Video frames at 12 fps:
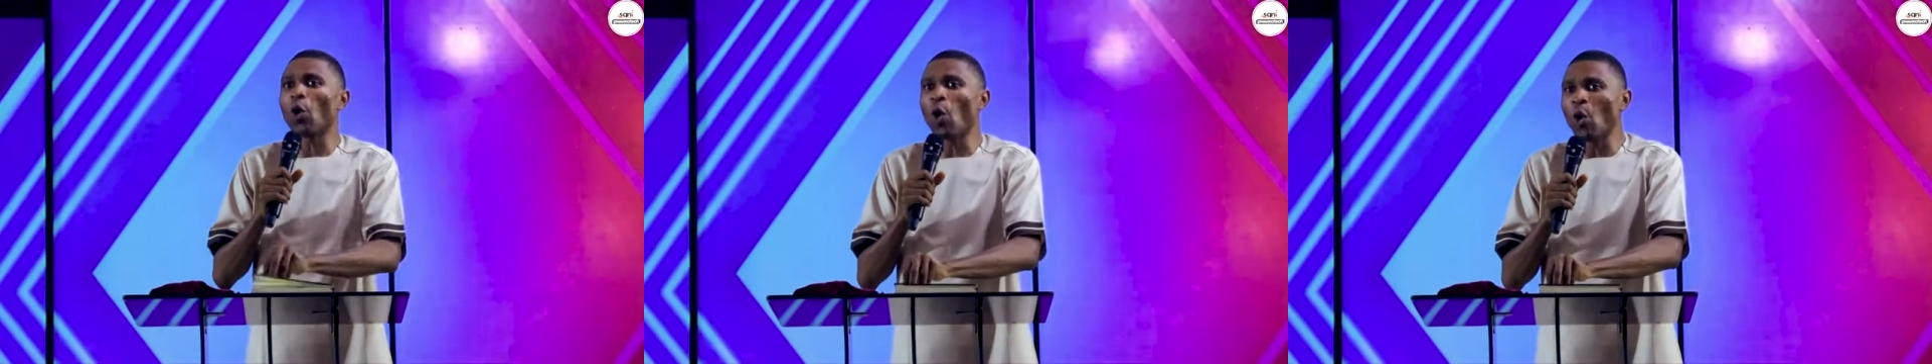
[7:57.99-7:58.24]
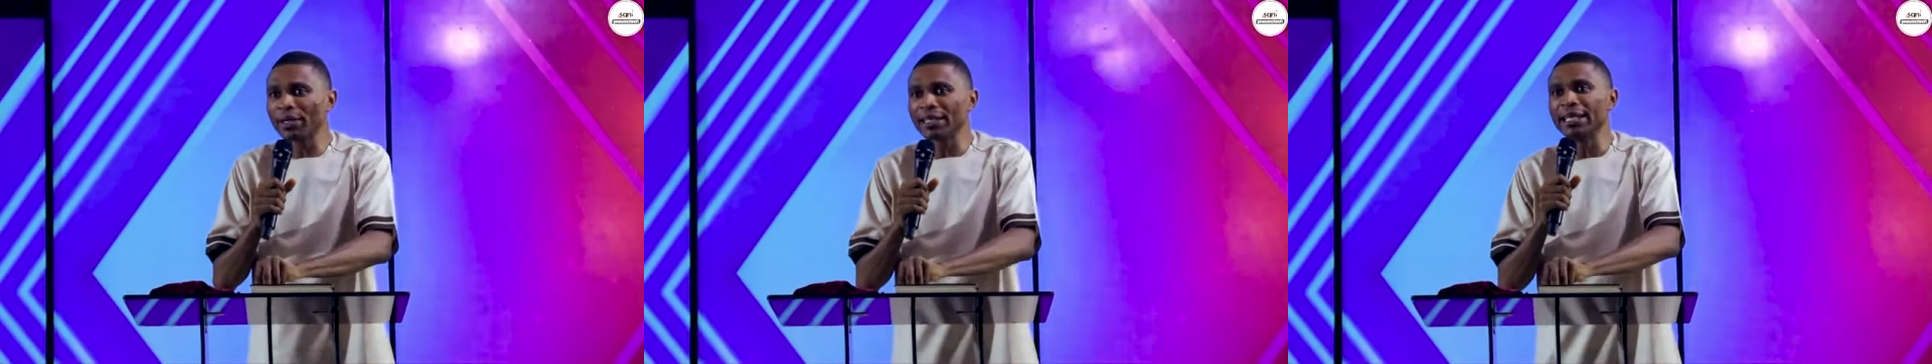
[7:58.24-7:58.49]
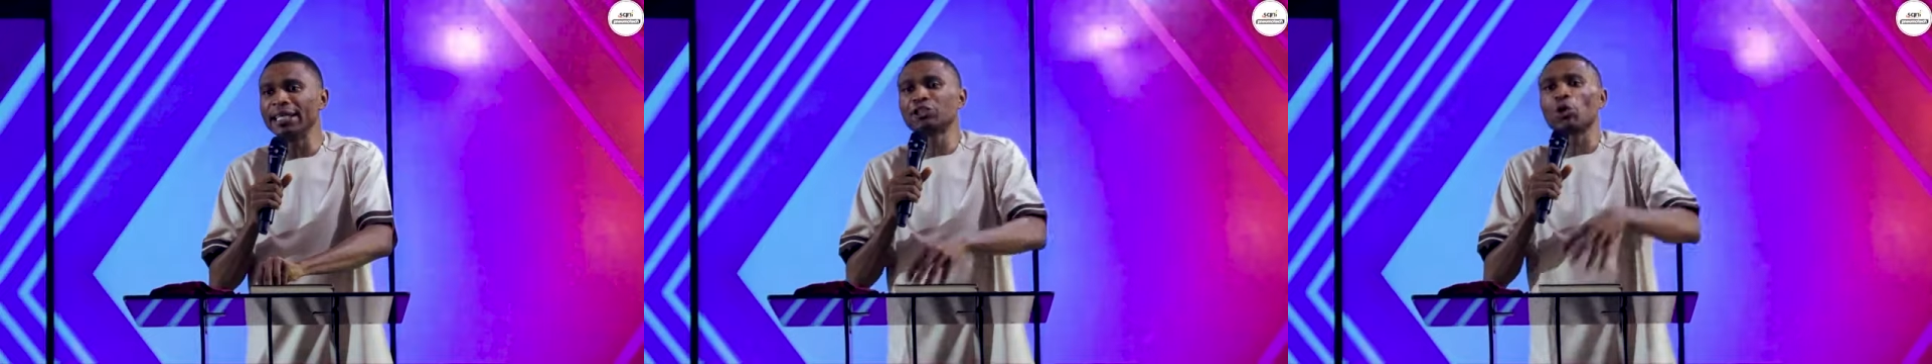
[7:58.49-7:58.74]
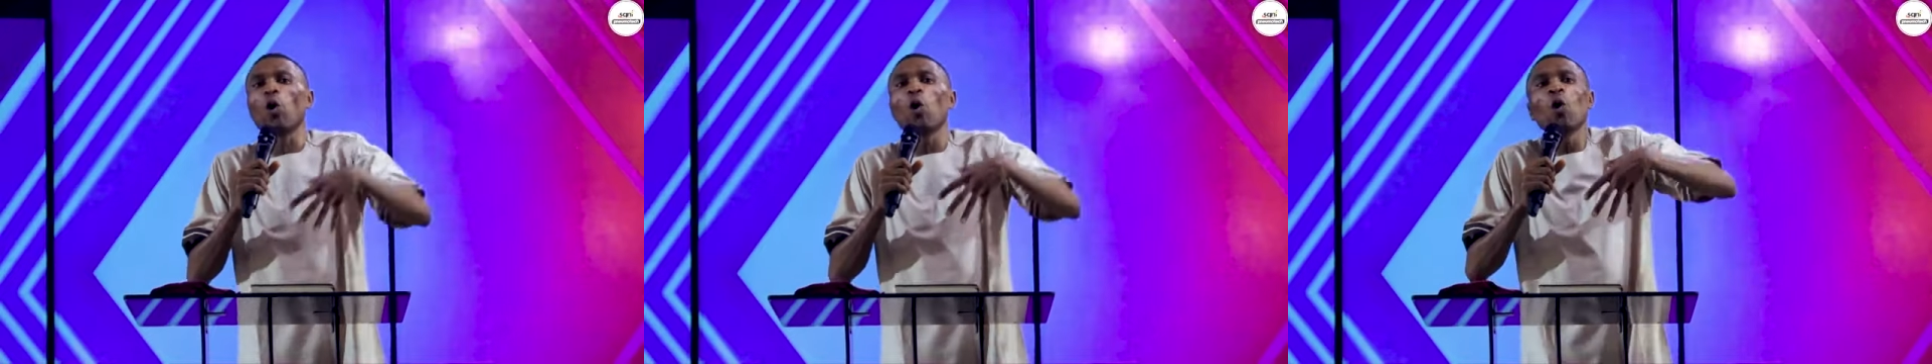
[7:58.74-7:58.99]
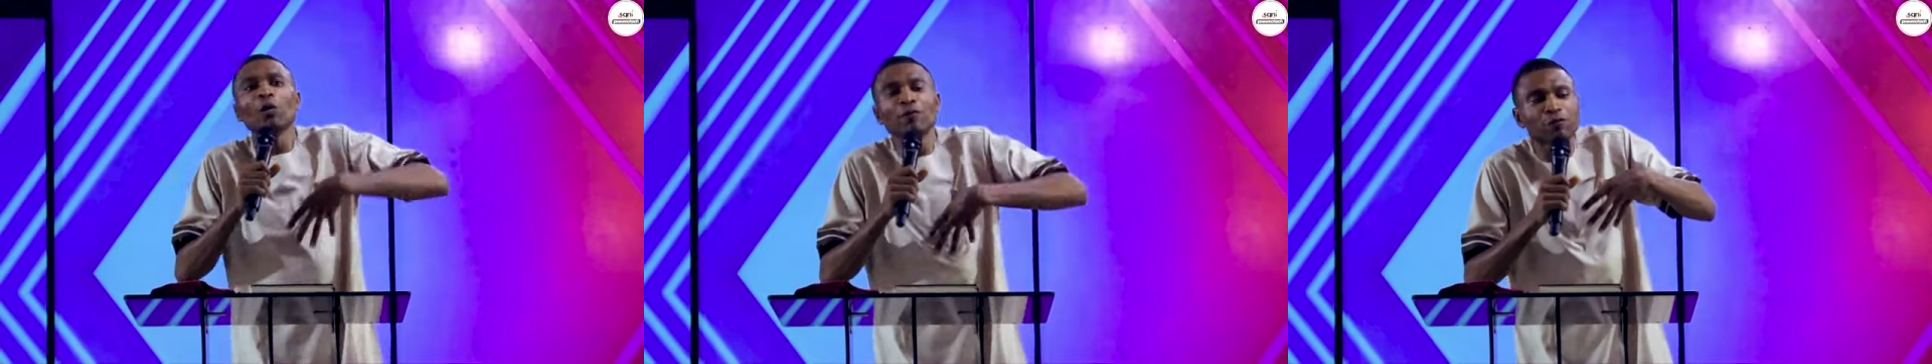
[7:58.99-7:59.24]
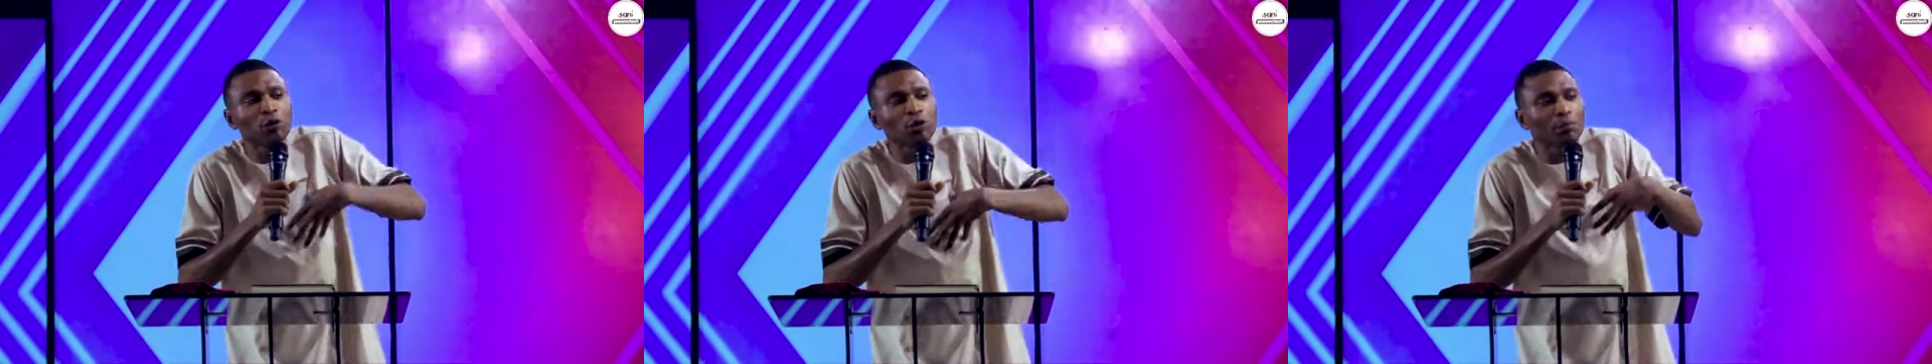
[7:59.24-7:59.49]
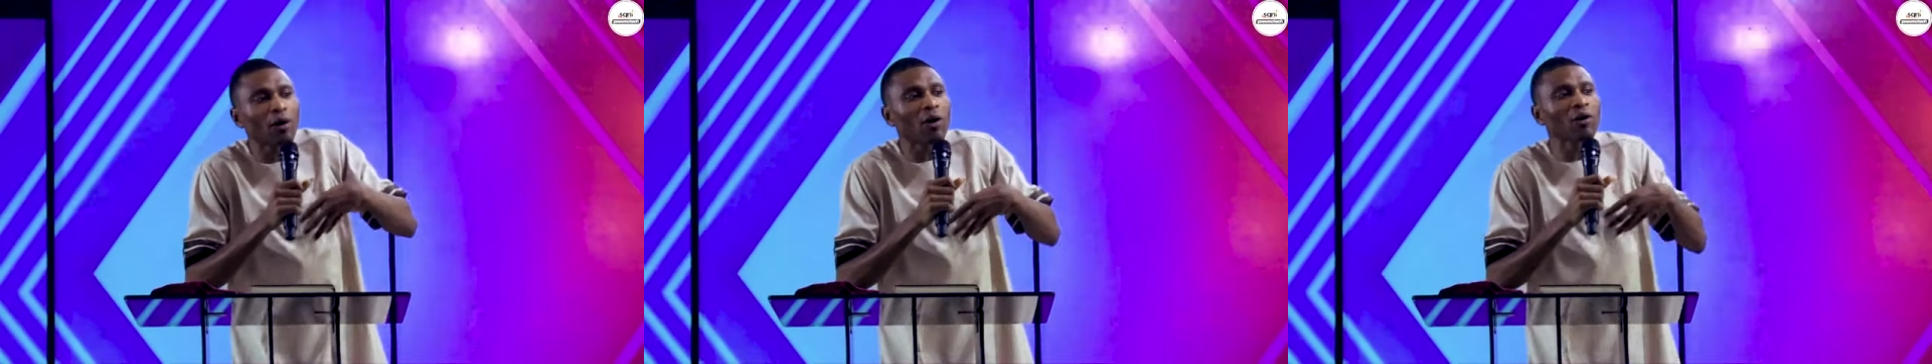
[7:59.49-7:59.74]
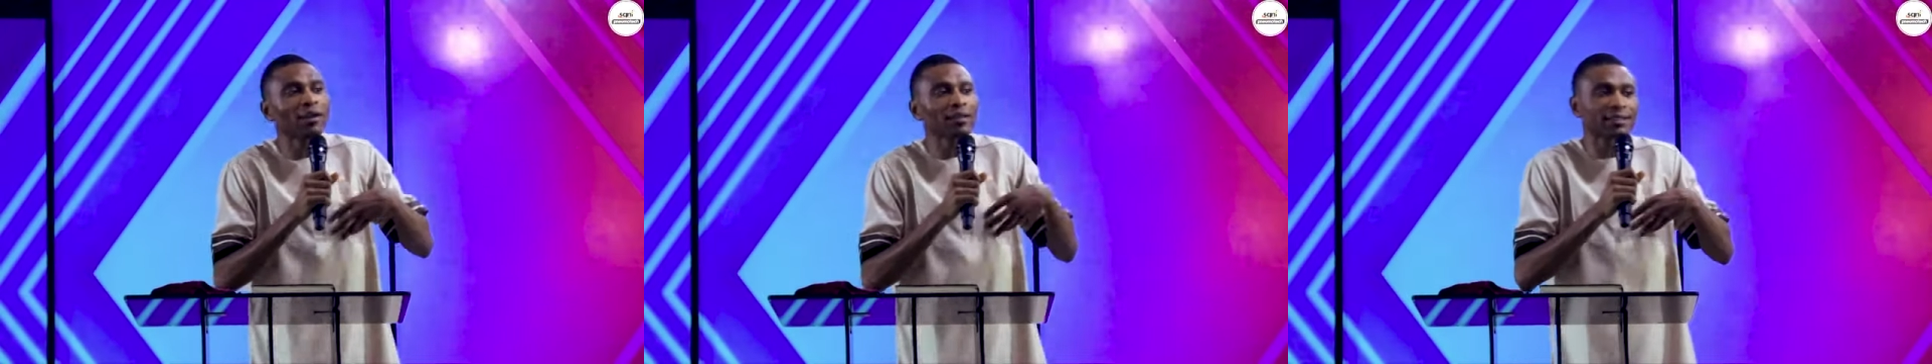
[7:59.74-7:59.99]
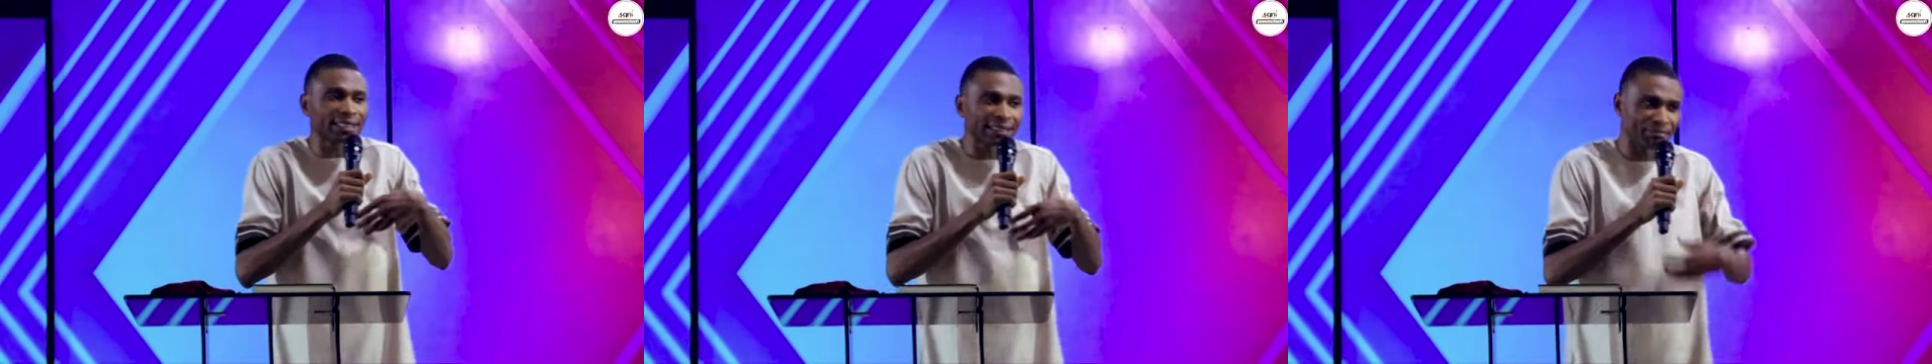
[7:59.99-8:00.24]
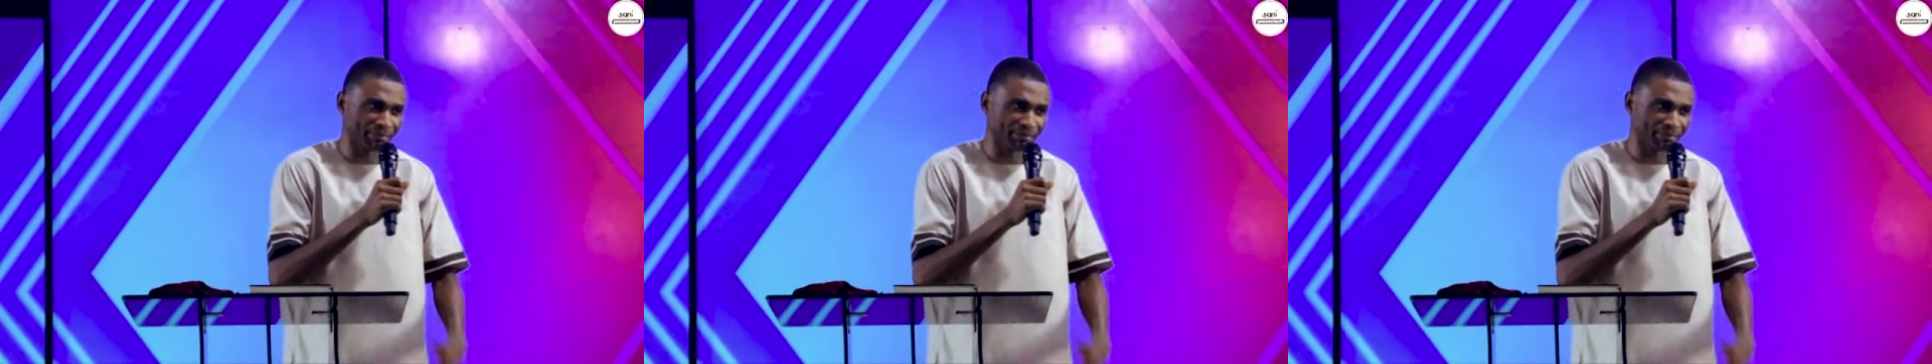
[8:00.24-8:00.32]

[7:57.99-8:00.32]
own his own football team.